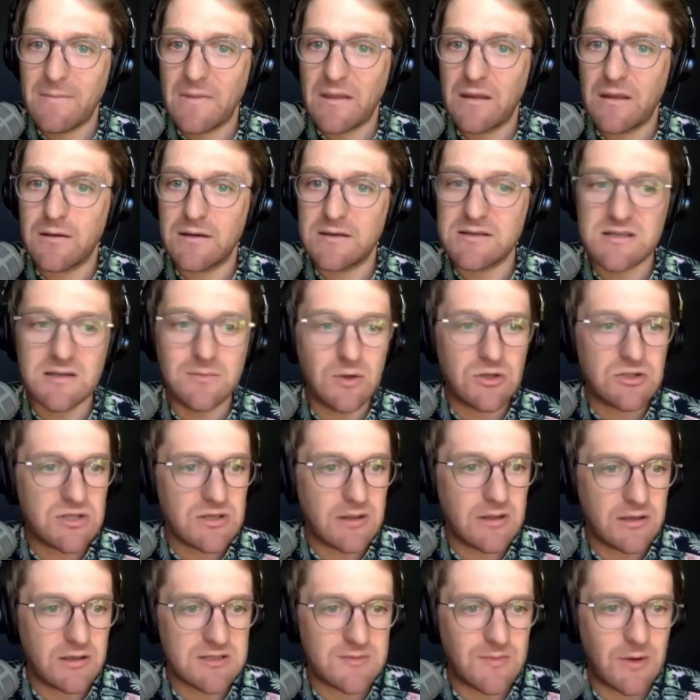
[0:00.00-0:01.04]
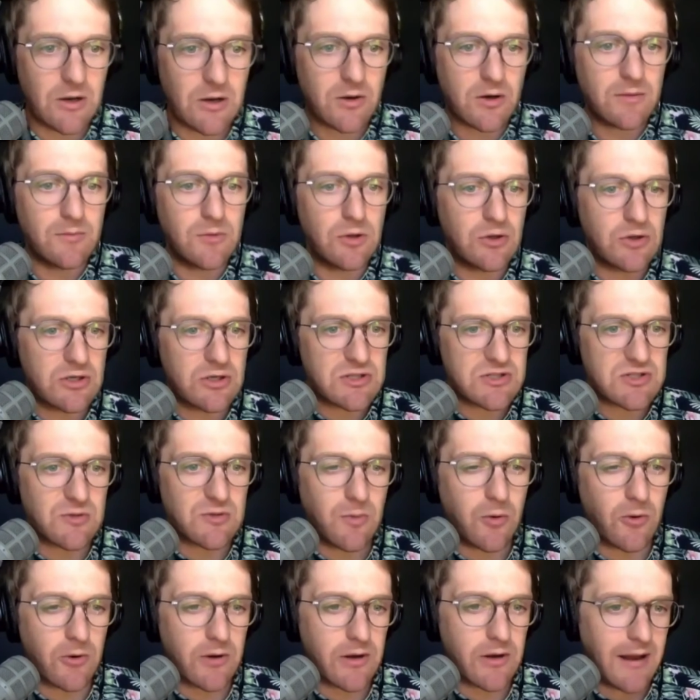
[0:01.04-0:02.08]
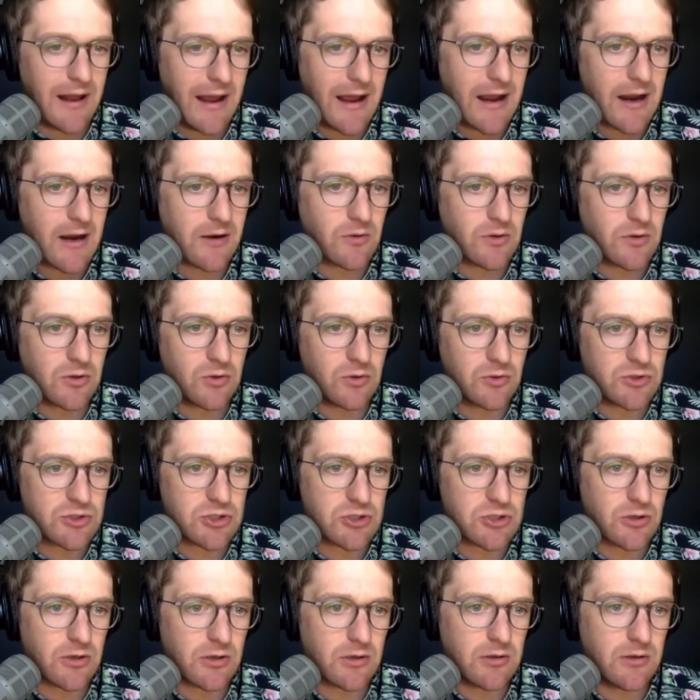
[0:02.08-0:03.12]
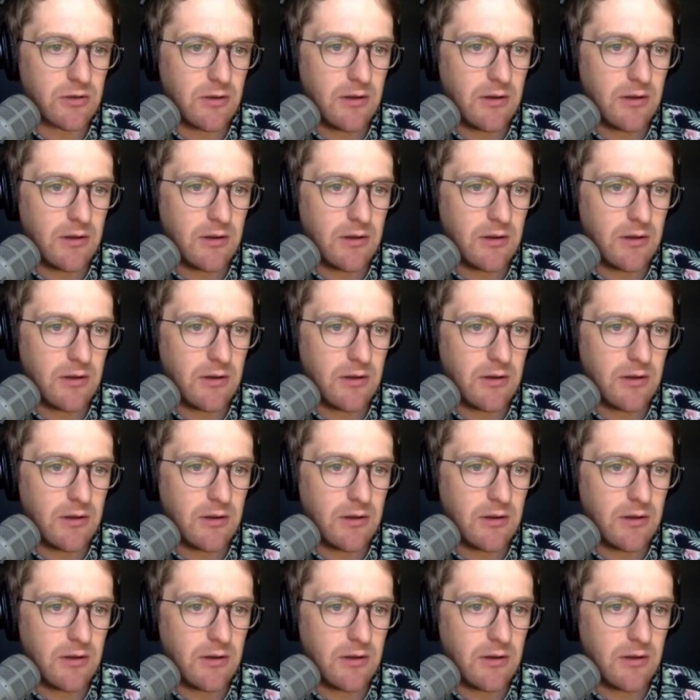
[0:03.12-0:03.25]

I see mostly things about community supported agriculture.